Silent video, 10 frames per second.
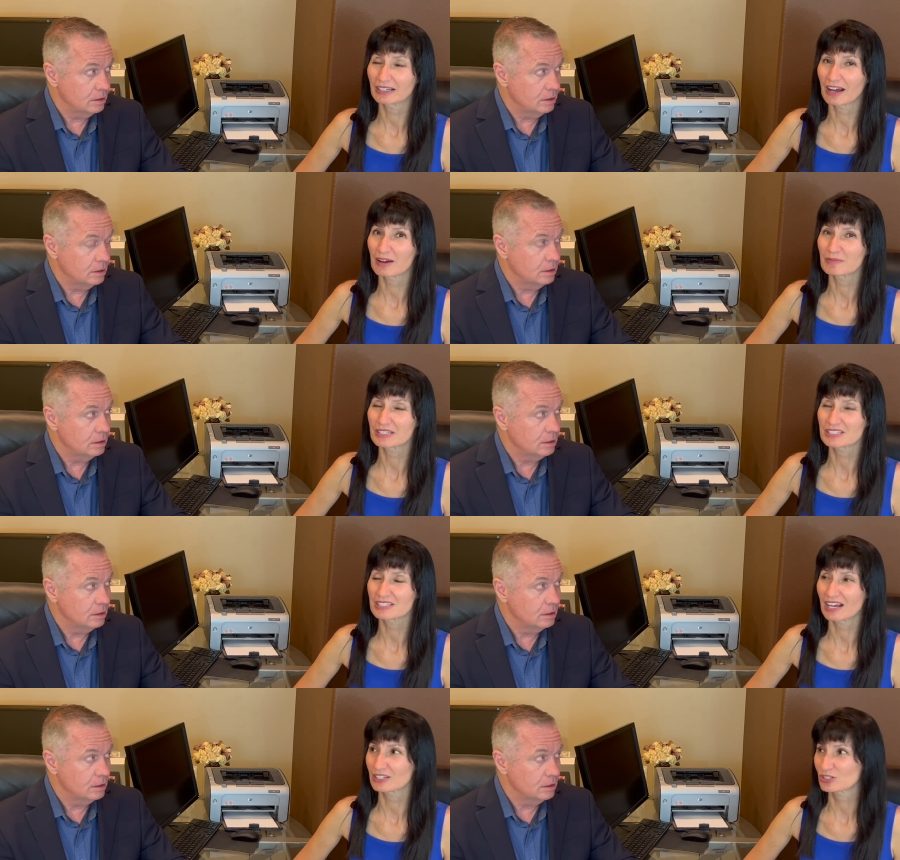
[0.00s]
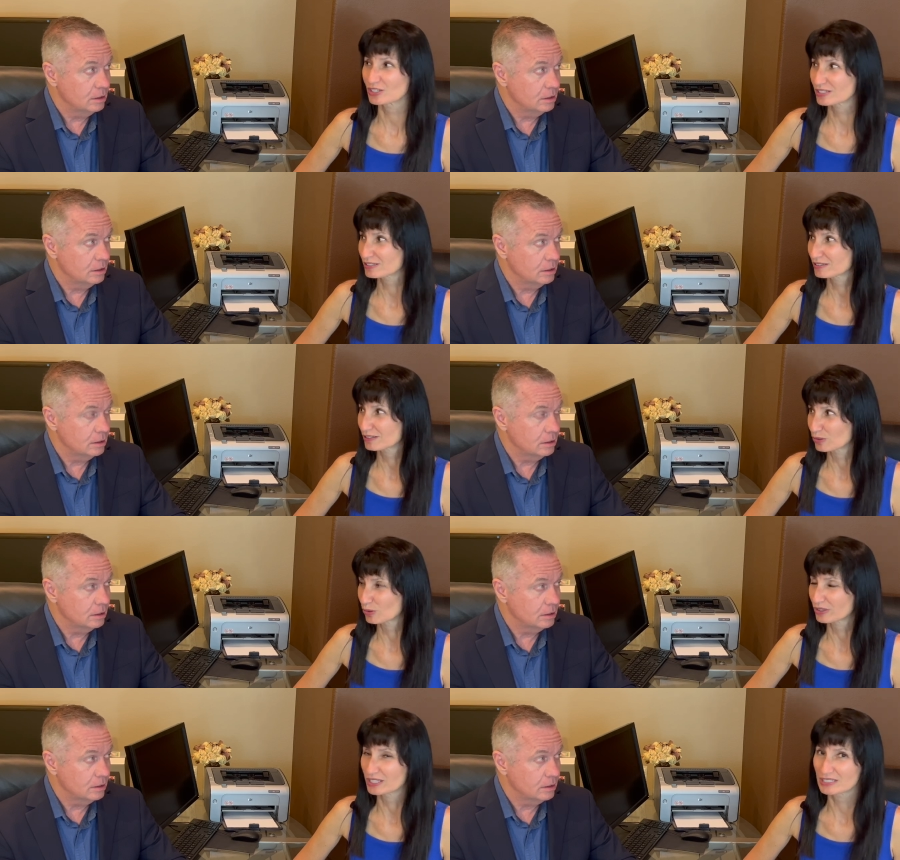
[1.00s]
Speaker 1: um, it's not just the
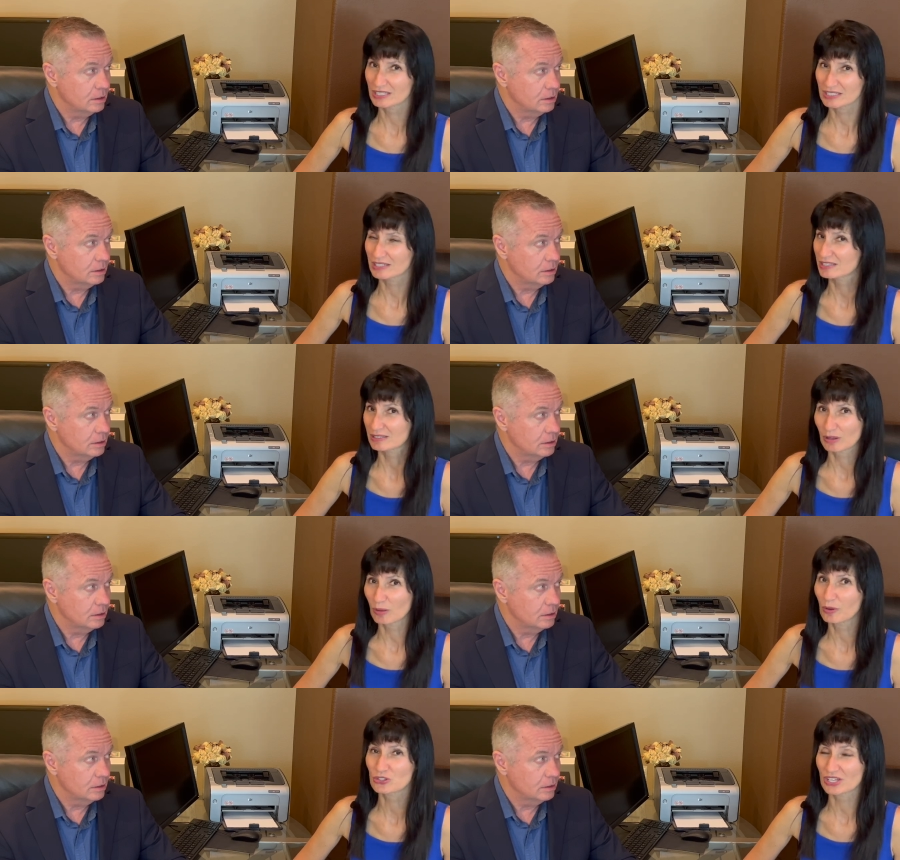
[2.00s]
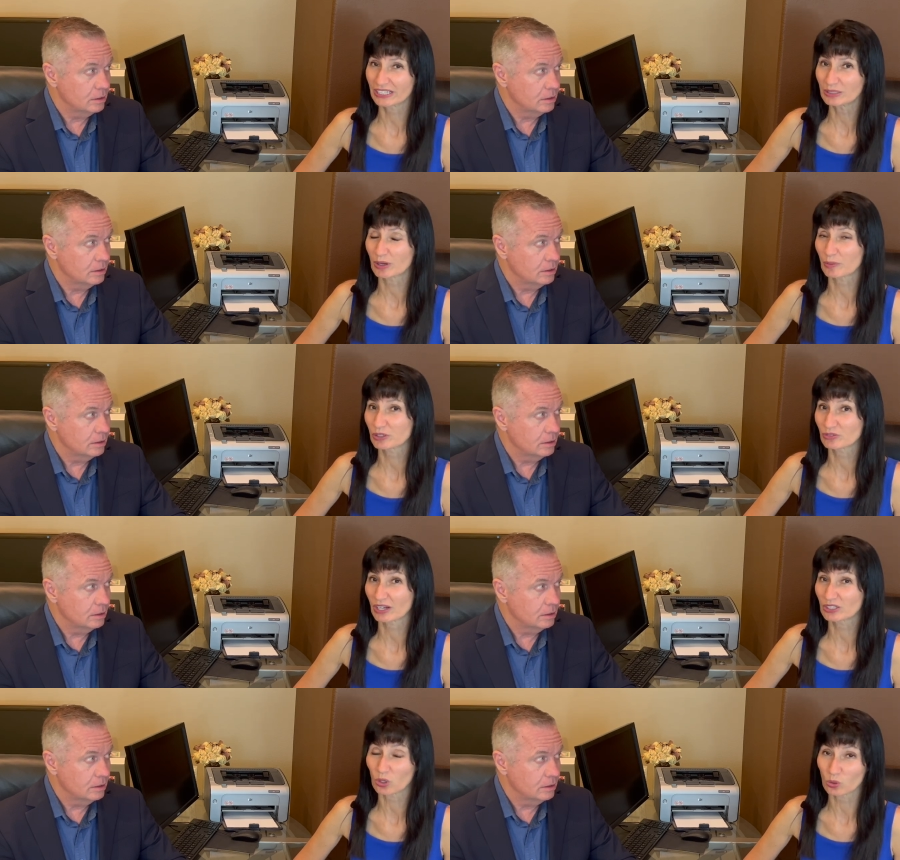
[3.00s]
Northeast. It's it's almost anywhere where you've
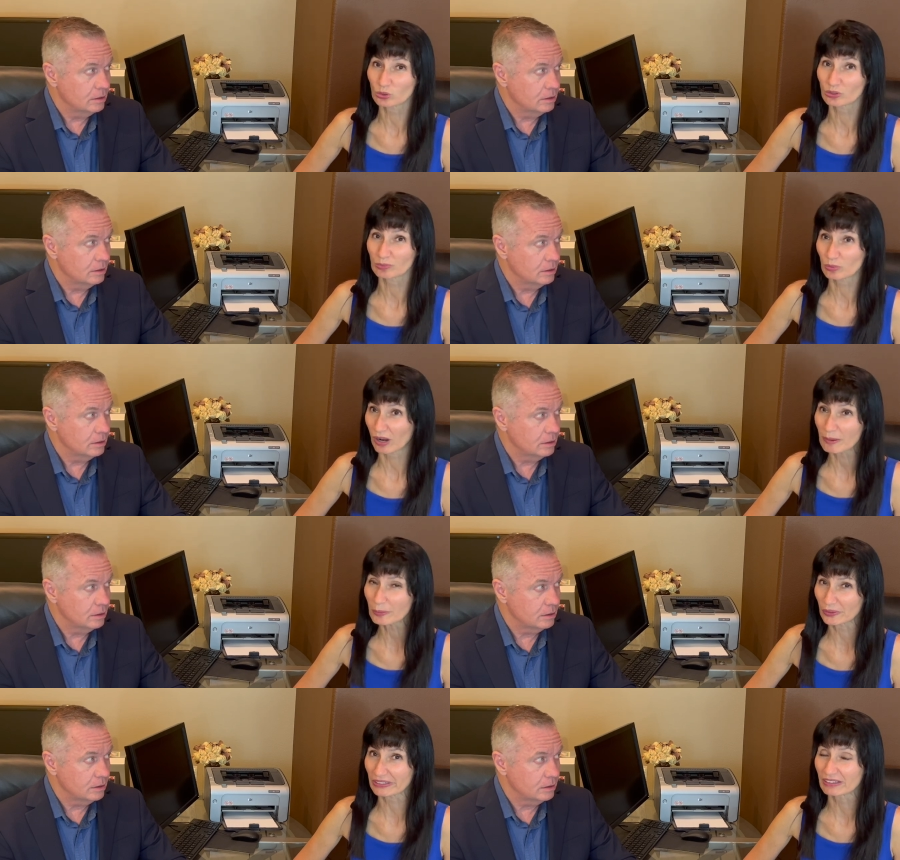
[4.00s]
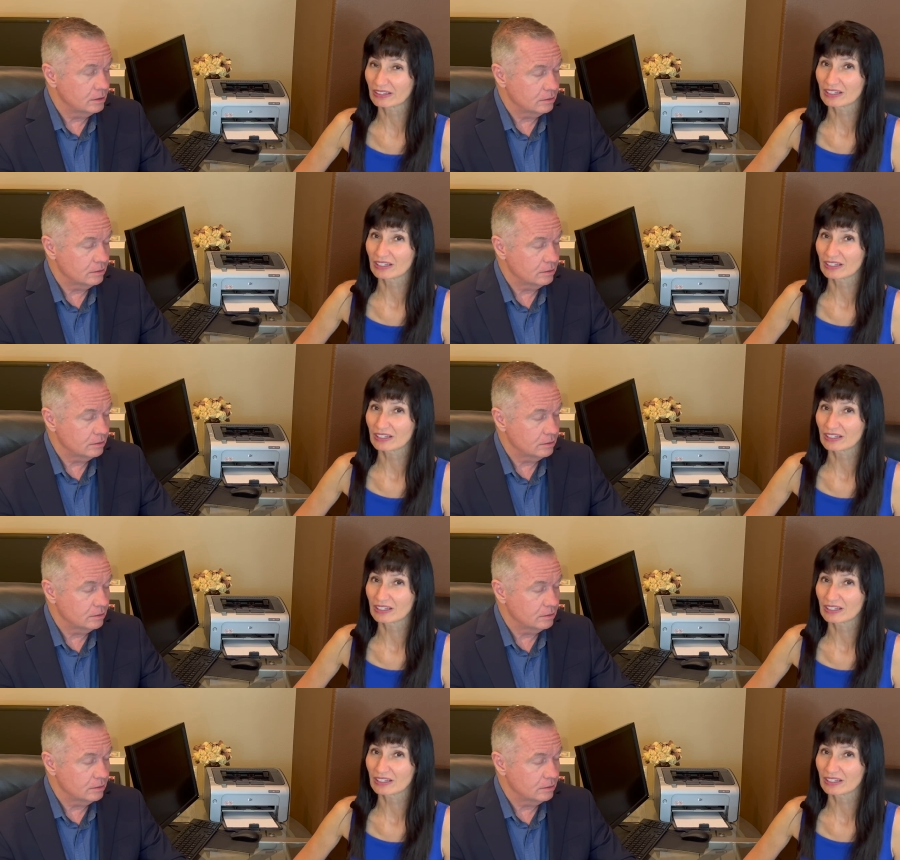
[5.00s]
got an older property.